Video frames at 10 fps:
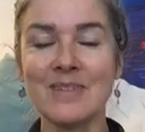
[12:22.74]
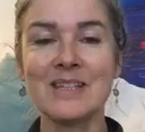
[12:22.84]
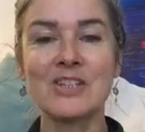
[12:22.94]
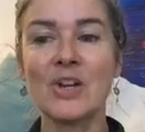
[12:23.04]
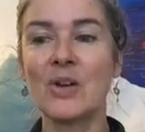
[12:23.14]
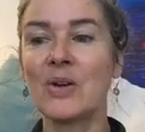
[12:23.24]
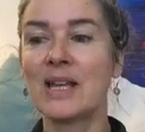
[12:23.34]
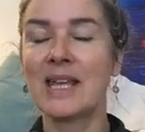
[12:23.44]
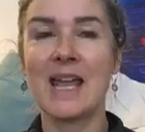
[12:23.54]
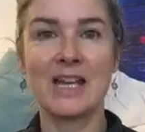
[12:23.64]
So
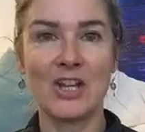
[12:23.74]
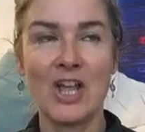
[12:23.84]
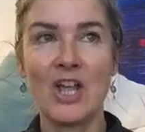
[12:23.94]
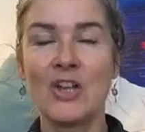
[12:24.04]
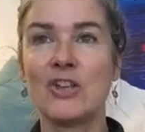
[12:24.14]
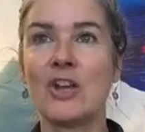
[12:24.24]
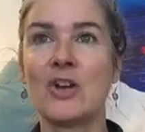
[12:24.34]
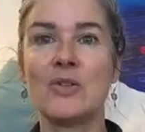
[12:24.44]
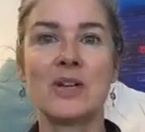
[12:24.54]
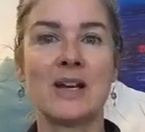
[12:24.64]
again,
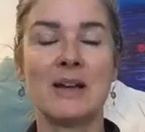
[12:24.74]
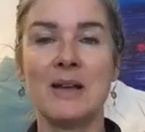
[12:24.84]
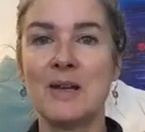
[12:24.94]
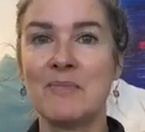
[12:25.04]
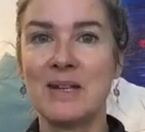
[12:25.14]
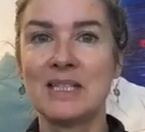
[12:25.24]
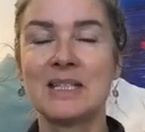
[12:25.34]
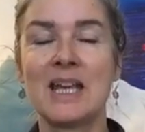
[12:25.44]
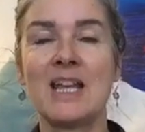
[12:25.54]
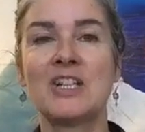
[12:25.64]
yoga,
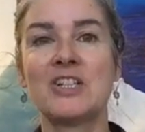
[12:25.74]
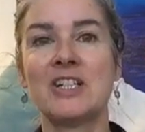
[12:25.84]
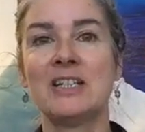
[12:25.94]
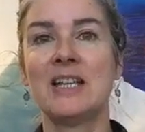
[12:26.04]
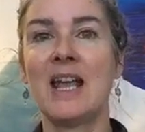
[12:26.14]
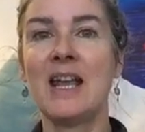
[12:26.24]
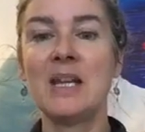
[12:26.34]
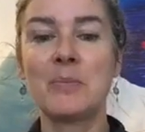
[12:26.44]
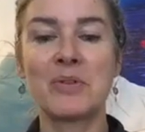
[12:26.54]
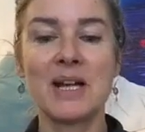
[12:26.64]
meditation,
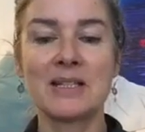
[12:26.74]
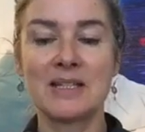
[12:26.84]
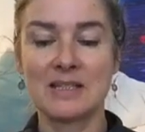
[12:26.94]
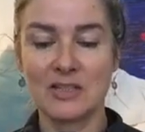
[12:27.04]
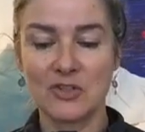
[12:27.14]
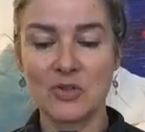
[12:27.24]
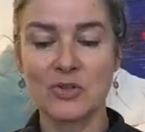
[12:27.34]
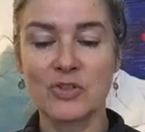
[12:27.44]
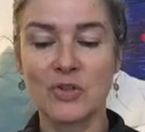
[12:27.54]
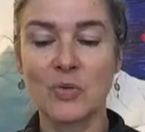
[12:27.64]
any practice that
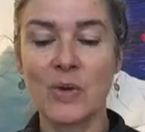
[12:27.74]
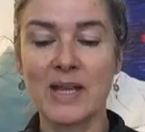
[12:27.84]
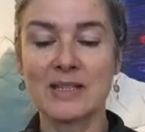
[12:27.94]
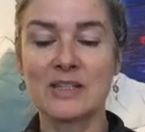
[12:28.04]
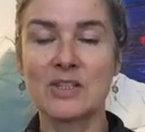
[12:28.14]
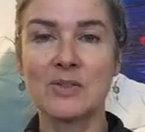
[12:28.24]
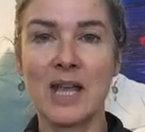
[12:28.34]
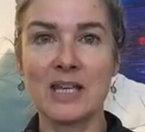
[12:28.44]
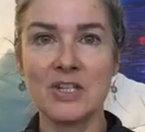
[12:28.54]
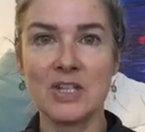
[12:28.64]
draws your awareness to
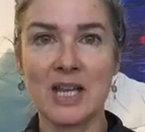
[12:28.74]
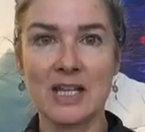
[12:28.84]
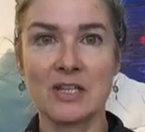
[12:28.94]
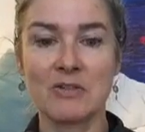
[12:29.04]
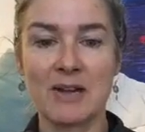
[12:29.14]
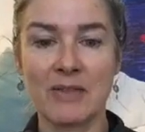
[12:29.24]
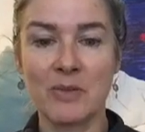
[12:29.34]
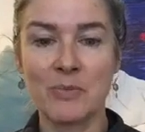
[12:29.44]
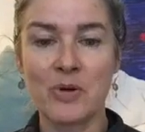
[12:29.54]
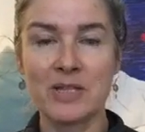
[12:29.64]
energy in and around the
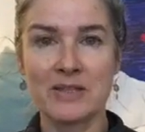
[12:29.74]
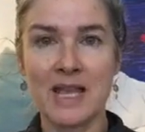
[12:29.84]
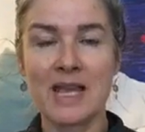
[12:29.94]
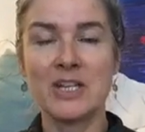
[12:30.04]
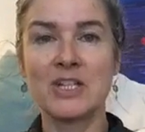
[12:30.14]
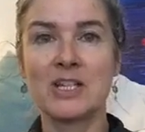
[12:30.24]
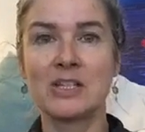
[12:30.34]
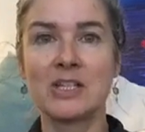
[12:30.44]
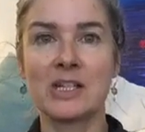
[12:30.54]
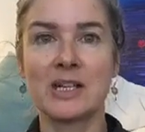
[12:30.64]
body, the energy
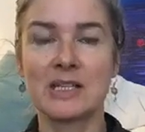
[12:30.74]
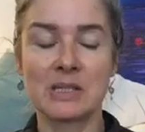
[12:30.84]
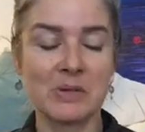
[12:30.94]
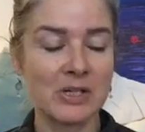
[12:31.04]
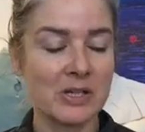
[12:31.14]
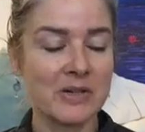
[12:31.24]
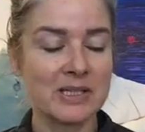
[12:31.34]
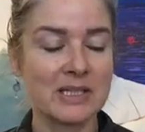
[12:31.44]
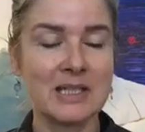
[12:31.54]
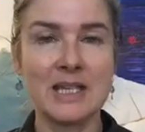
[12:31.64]
circuits, I won't go
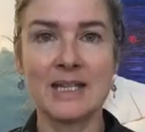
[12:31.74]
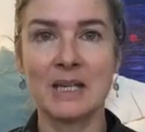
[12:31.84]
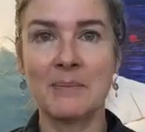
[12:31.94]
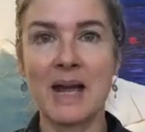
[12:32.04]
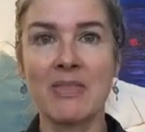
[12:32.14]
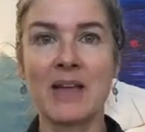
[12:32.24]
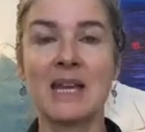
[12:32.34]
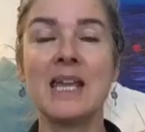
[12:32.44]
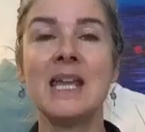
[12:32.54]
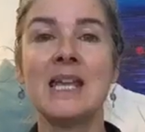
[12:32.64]
into detail about
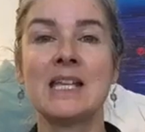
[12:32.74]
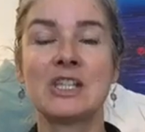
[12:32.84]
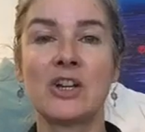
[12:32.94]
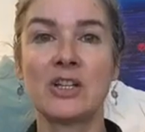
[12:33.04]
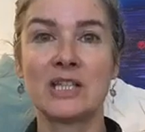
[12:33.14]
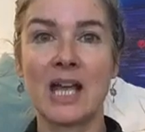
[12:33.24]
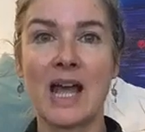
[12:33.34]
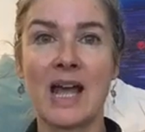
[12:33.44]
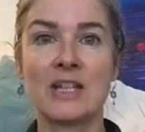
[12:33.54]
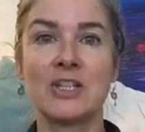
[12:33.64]
that, is going to
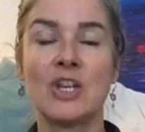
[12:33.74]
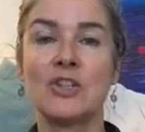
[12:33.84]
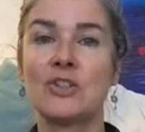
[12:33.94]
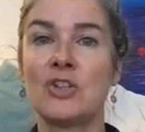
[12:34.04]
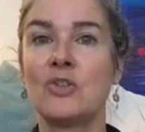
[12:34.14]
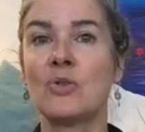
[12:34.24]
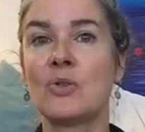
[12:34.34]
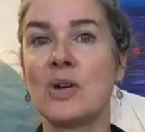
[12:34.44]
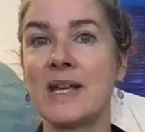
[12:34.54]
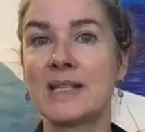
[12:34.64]
add to
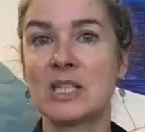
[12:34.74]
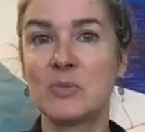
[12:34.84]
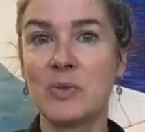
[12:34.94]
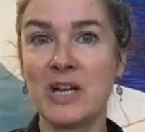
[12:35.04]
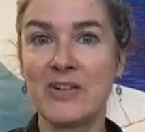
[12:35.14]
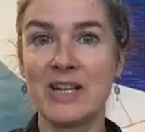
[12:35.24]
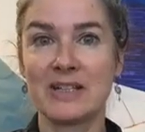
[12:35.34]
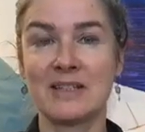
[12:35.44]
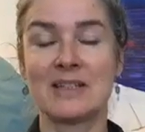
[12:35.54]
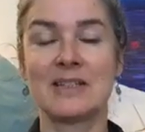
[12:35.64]
your
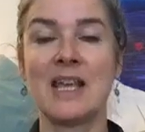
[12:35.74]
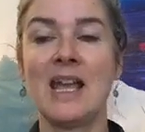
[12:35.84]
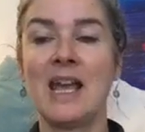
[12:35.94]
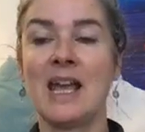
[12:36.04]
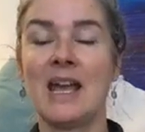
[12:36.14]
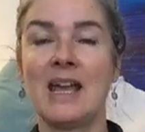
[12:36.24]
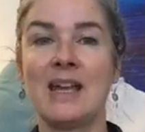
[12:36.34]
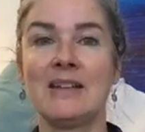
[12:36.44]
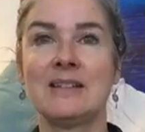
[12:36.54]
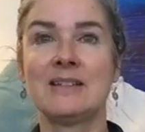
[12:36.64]
experience.
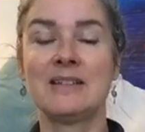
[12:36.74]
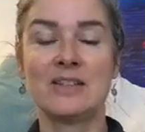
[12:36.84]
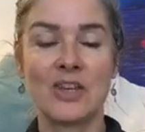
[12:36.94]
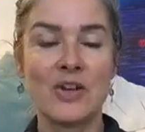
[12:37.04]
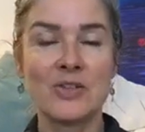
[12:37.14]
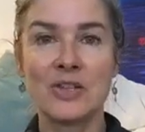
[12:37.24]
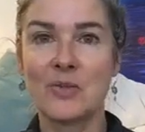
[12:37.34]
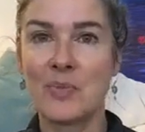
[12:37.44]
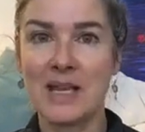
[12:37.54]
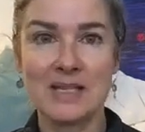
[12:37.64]
And those are the
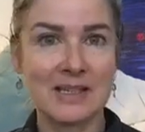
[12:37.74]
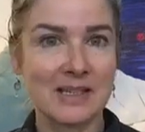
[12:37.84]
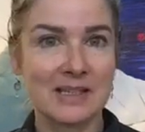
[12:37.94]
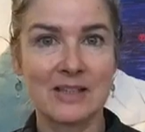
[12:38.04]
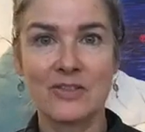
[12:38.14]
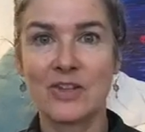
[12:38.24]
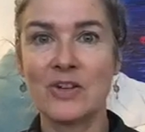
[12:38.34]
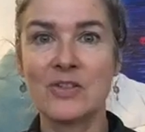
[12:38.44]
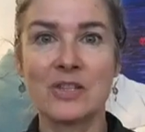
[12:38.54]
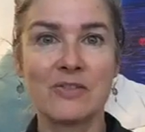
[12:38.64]
basics,
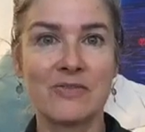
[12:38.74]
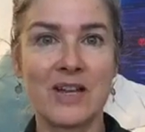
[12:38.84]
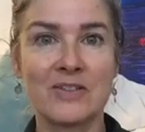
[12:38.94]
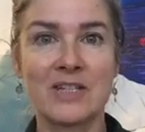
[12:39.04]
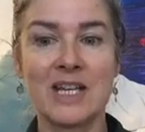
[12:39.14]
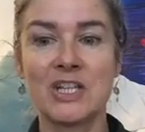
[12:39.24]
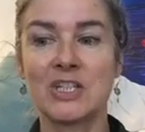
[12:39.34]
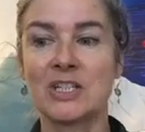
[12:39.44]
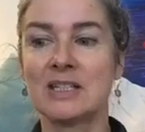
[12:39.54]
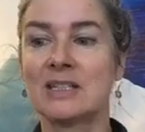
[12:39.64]
those are the
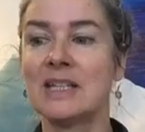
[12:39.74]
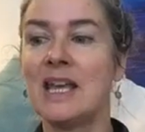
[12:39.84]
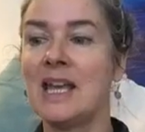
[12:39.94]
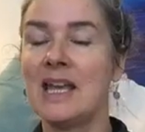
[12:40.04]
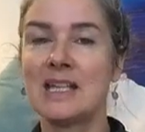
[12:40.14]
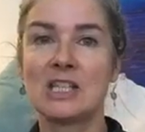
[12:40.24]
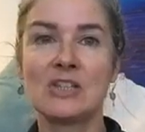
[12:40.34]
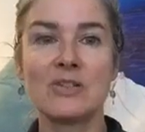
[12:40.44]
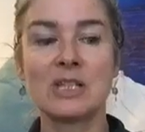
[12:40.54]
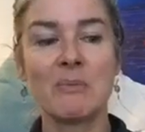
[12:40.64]
foundations. It's
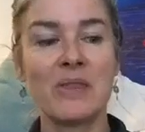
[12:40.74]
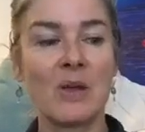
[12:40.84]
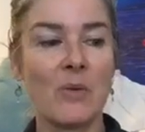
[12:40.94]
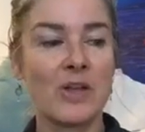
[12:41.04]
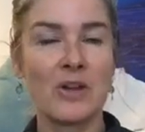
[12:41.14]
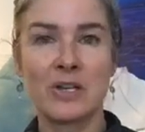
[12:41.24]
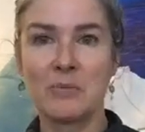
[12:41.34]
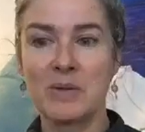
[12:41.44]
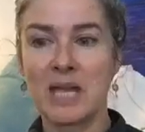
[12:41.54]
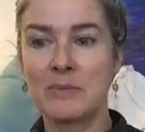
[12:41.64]
not something where you're going to
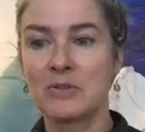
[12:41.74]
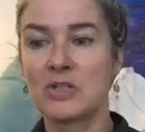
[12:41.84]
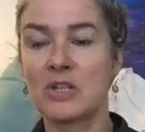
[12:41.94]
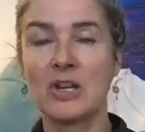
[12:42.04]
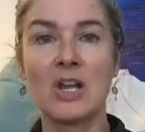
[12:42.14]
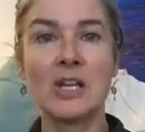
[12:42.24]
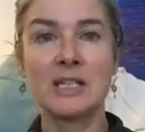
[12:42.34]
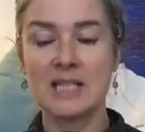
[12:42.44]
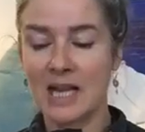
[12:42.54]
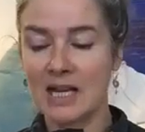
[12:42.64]
be able to learn
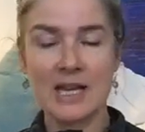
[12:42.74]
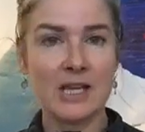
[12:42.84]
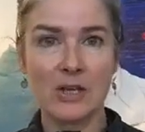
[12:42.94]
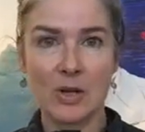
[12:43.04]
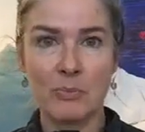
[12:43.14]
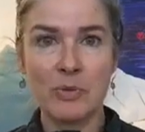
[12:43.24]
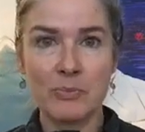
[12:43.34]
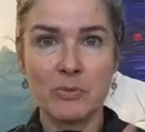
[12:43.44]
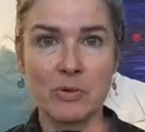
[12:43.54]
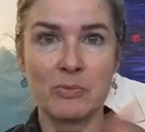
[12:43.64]
a technique and go boom,
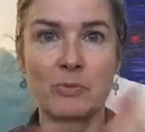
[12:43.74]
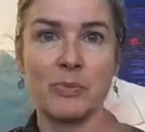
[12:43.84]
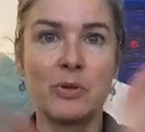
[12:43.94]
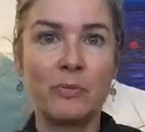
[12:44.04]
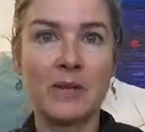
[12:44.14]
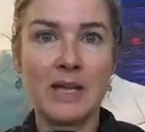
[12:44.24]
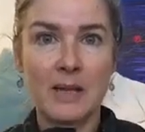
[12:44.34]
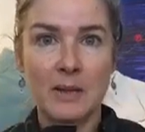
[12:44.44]
boom, boom, boom, boom,